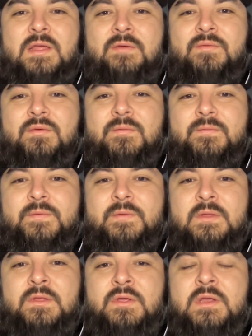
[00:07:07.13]
level,
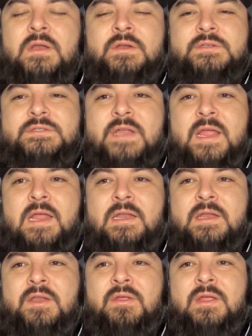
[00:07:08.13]
you can
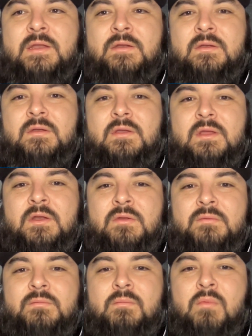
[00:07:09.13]
understand, and you can, you
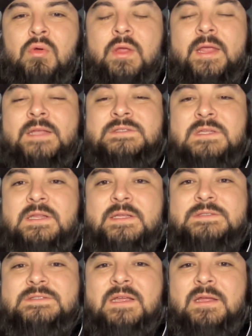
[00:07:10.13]
know, more
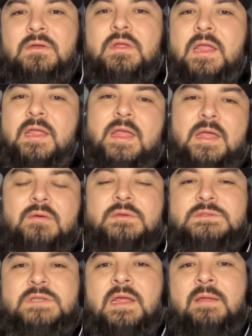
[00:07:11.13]
easily say, okay, yeah, it
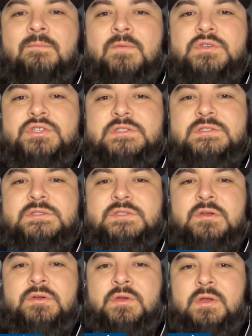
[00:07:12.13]
was time for Justin
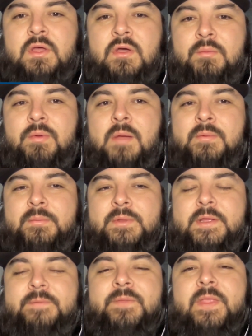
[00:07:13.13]
Turner to go
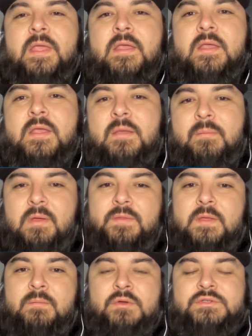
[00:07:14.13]
probably. But
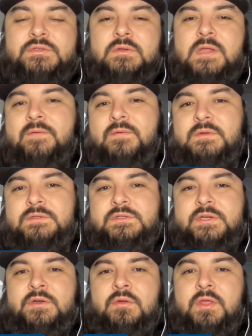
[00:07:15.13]
on the emotional level
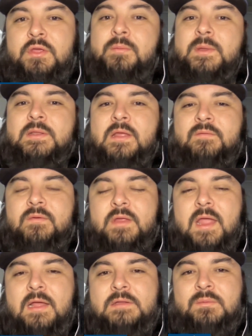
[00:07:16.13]
and, you know, human level,
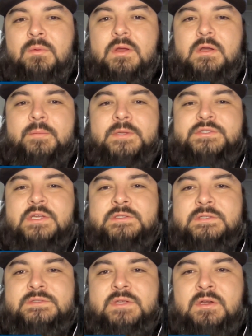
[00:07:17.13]
yeah, we're gonna miss
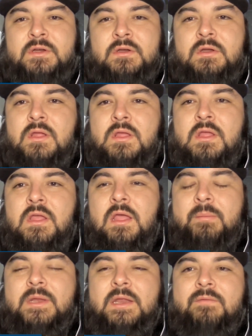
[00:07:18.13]
Justin Turner.
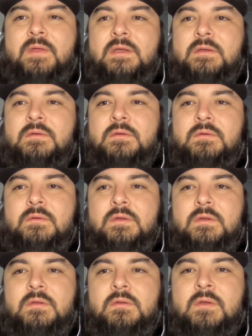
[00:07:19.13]
I mean, even
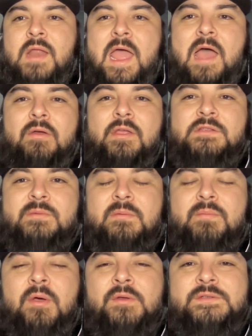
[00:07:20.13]
now he's
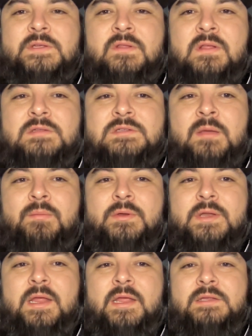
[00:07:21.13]
been posting the last couple
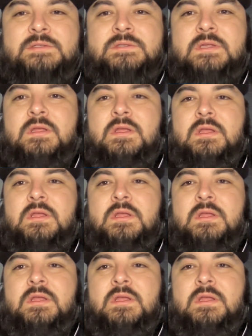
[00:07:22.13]
of days.